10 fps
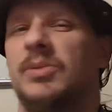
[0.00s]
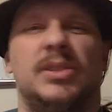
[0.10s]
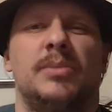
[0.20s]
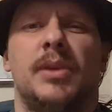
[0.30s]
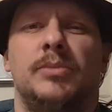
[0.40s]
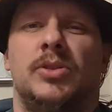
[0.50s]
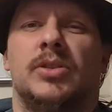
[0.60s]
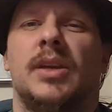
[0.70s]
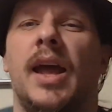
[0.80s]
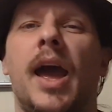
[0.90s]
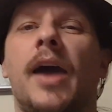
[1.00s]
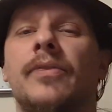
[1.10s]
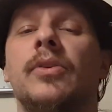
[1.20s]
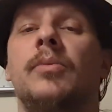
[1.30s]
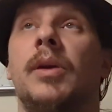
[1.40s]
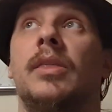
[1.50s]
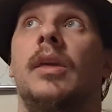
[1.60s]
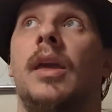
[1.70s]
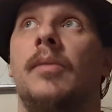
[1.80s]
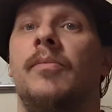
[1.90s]
but sometimes you just kind of have to make the
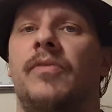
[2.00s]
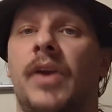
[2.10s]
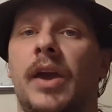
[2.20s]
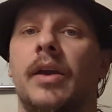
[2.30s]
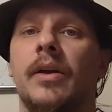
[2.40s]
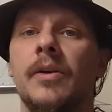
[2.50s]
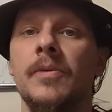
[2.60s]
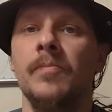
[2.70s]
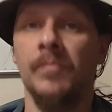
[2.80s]
game fair.